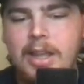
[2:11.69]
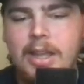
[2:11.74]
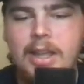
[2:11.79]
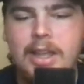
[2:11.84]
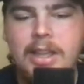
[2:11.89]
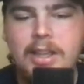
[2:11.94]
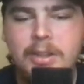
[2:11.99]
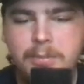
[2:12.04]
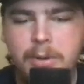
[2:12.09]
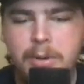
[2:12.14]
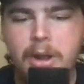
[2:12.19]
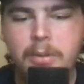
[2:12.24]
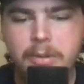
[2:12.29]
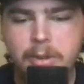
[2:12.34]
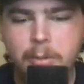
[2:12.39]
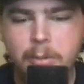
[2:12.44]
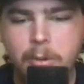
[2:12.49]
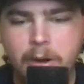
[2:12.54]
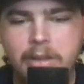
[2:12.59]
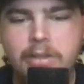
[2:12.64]
he's probably
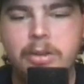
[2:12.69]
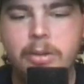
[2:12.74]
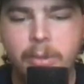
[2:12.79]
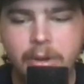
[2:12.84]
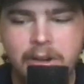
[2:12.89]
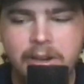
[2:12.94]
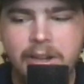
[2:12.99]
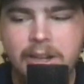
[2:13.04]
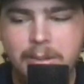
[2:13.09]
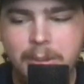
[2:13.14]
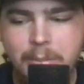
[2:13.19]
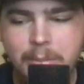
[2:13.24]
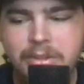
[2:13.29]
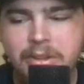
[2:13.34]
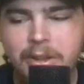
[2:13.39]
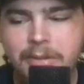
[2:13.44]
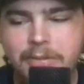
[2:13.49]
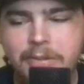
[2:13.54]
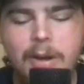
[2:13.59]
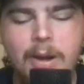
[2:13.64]
wanting to redeem
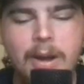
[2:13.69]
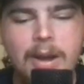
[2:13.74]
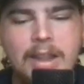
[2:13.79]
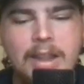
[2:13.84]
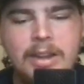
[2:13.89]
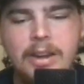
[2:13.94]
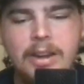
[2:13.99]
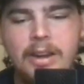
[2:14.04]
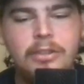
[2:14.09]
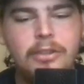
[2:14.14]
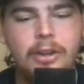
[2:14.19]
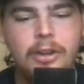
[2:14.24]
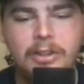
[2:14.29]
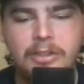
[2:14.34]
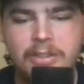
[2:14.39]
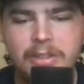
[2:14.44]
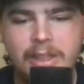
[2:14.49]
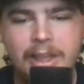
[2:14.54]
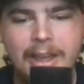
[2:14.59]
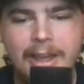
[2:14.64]
himself here, and he did
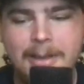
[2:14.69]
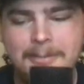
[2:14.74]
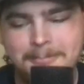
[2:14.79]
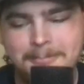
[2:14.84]
just that.